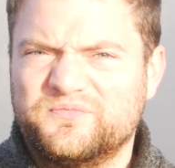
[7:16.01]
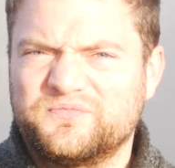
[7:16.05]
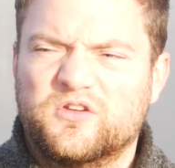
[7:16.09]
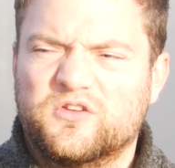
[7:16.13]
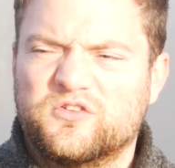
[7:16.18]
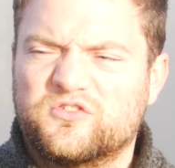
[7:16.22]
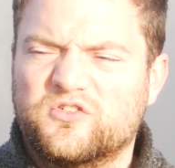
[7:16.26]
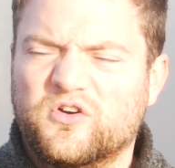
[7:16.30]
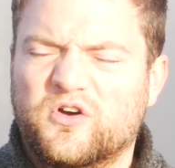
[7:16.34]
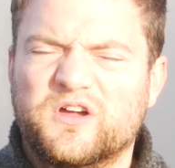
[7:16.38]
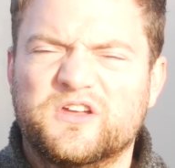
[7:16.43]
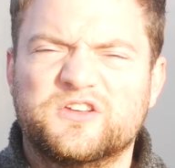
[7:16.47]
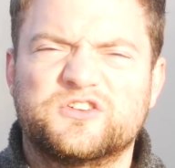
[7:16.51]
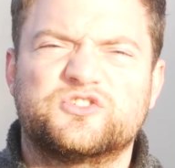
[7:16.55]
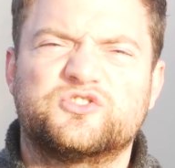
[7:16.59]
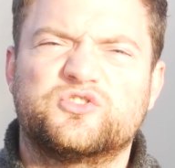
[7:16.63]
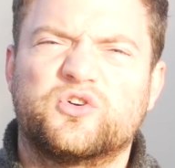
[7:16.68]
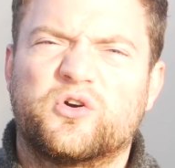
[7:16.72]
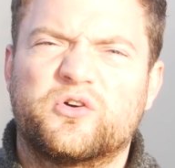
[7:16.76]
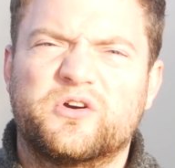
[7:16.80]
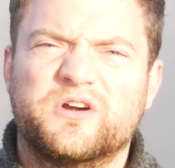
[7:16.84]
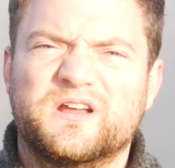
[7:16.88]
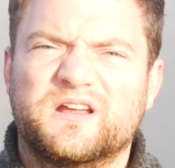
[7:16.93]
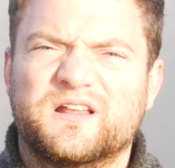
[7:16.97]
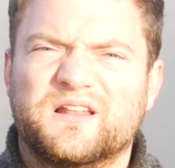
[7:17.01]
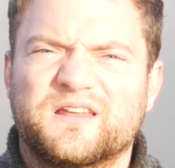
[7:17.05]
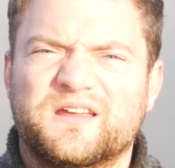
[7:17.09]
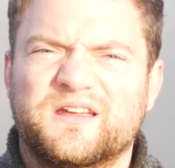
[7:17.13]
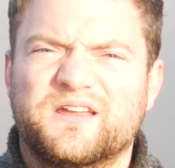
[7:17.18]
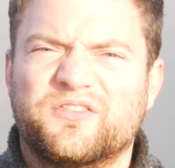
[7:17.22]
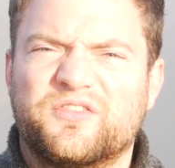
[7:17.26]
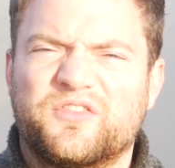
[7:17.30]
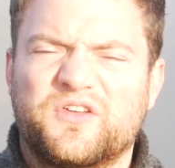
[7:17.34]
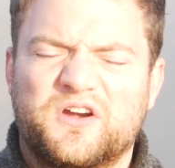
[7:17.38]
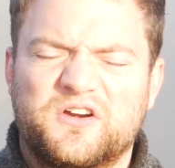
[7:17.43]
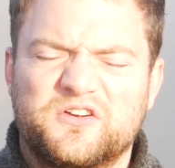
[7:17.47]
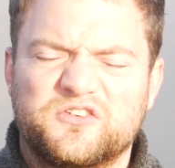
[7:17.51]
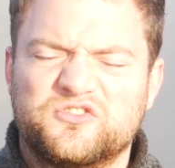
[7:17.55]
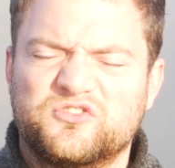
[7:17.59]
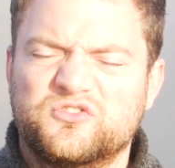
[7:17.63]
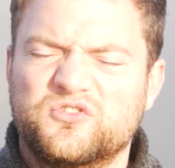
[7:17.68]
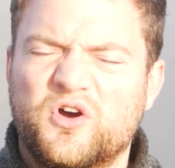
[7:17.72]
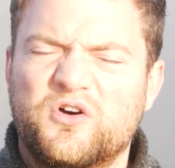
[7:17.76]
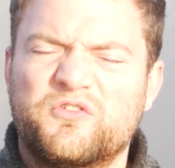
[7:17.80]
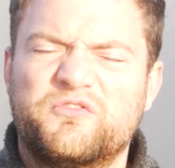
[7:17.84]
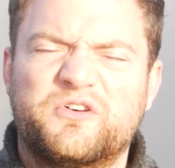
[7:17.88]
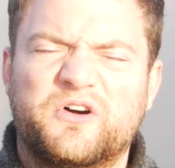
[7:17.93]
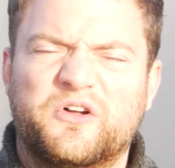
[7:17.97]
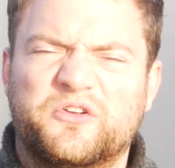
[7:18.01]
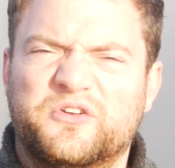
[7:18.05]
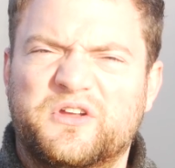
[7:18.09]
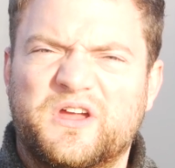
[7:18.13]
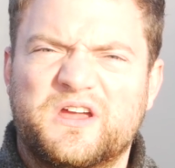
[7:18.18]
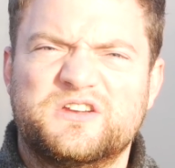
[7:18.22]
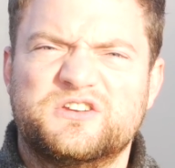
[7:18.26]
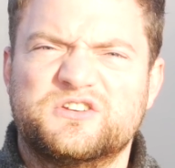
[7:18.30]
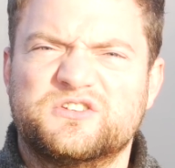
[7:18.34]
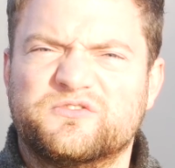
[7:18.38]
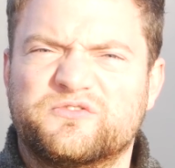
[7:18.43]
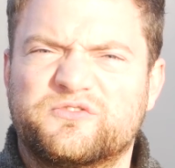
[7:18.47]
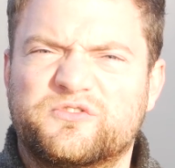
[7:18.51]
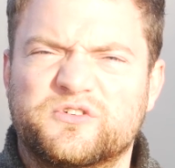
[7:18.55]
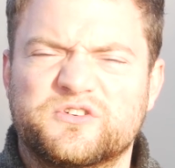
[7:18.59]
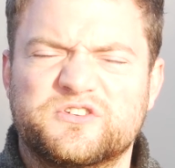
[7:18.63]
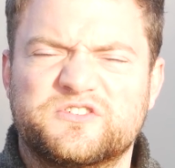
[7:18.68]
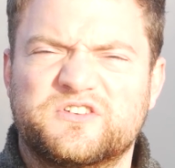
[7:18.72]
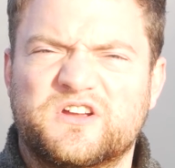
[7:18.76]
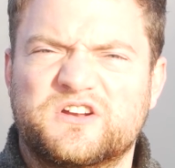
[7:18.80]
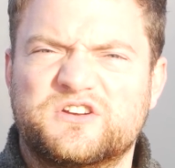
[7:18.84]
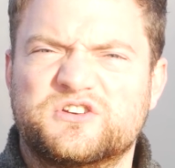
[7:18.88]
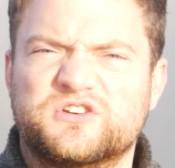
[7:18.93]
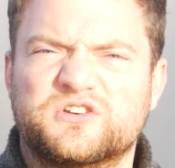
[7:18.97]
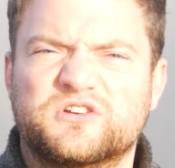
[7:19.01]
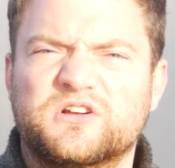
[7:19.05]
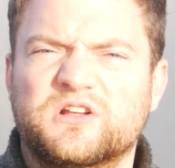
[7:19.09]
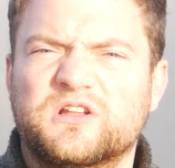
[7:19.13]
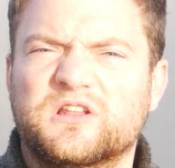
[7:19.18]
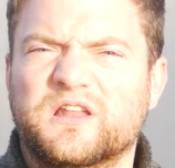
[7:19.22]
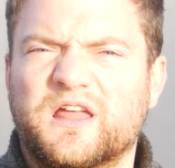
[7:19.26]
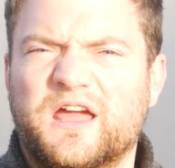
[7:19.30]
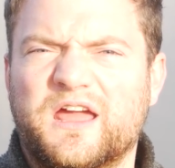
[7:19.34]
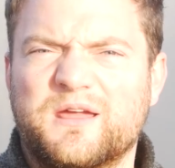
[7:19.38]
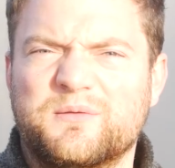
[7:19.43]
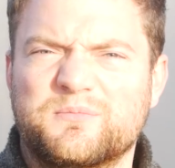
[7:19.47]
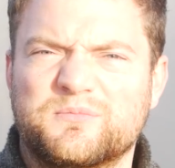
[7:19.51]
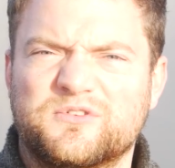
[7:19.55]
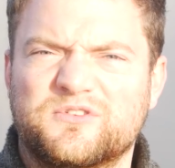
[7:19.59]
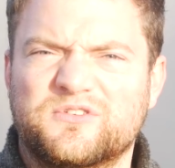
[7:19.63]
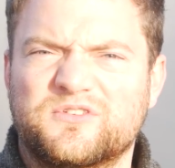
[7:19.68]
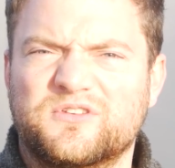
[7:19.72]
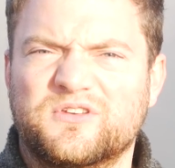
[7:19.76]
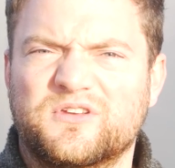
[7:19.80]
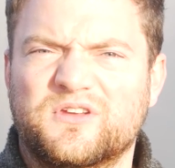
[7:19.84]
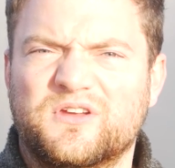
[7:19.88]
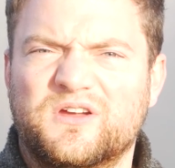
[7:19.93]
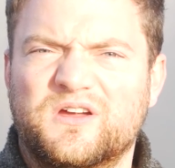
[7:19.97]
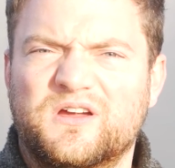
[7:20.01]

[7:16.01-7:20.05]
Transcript: So historically, there is no foundation for such claims.